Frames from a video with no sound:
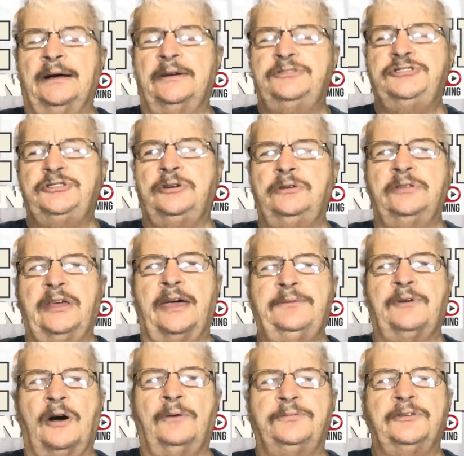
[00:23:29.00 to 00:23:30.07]
Sure, they've
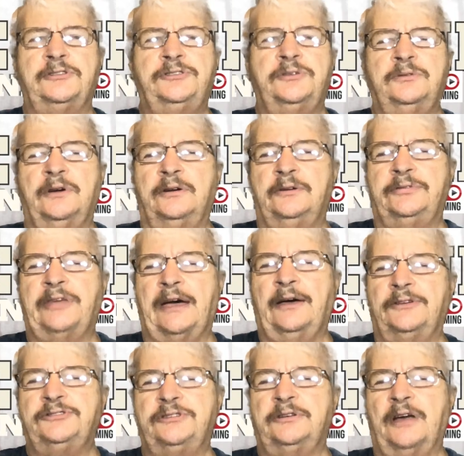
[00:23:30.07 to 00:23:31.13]
offered
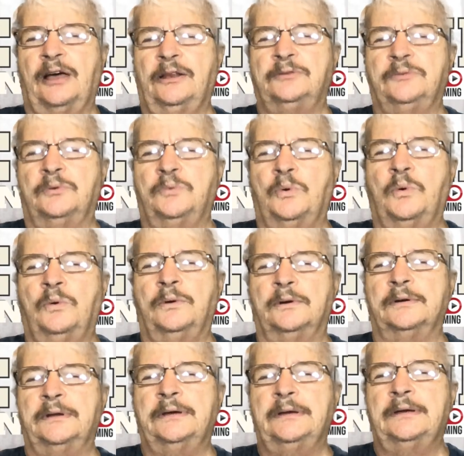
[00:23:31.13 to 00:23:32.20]
$200,000
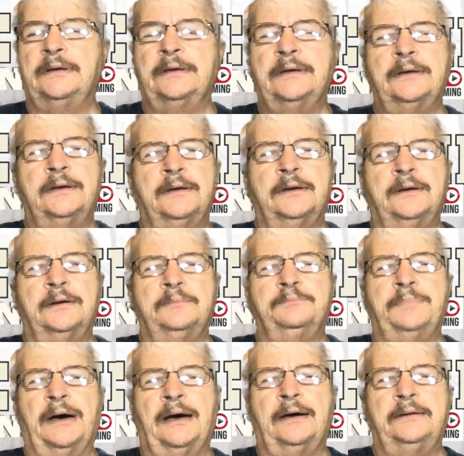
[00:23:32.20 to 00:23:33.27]
reward,
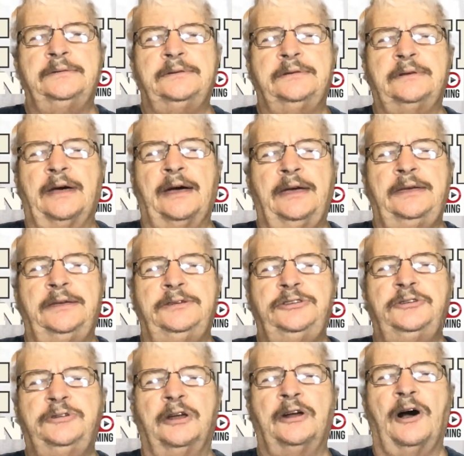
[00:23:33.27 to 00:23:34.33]
but hey, you
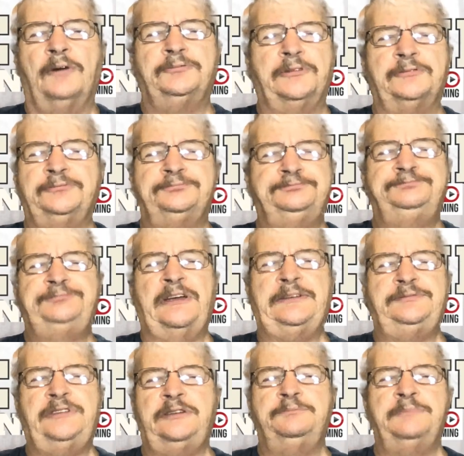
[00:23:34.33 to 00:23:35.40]
can offer
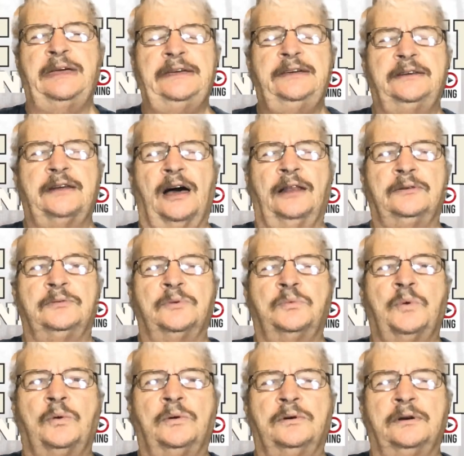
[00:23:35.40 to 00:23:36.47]
$50 million
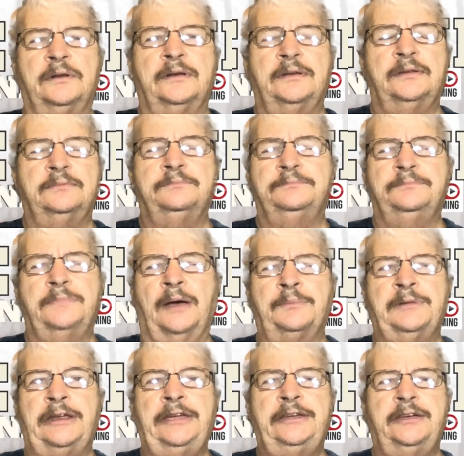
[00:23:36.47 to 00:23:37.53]
reward. I
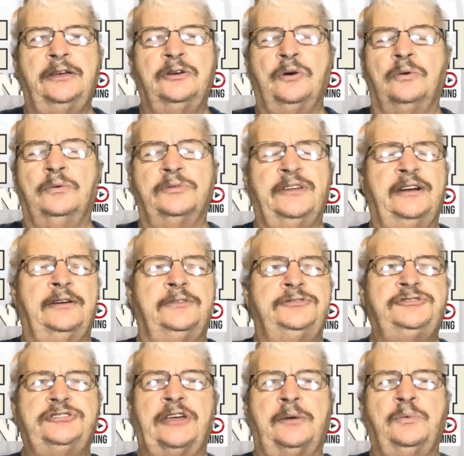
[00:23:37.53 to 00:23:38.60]
mean, he can go on there and
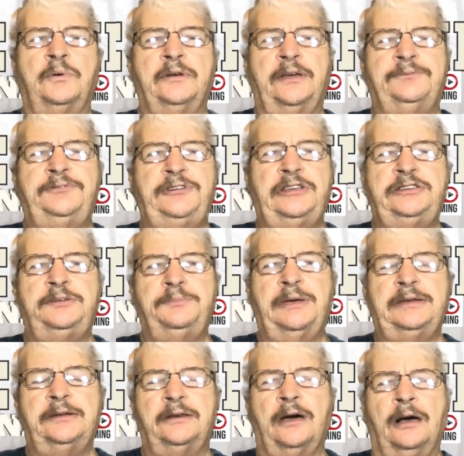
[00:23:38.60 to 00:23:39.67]
say, we'll give $50
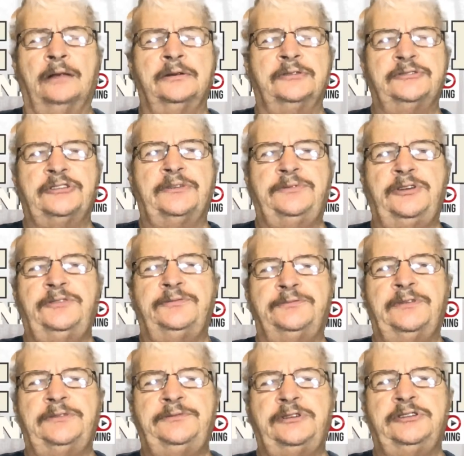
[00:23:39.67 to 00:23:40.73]
million
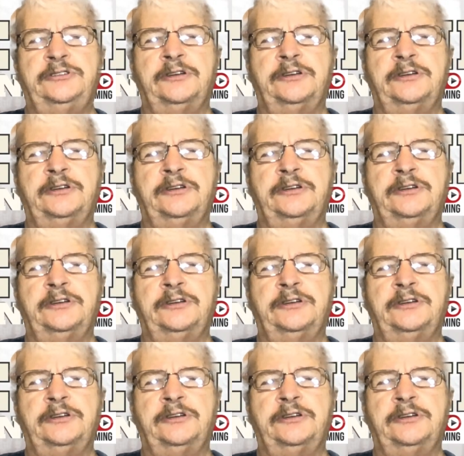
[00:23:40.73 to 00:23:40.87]
if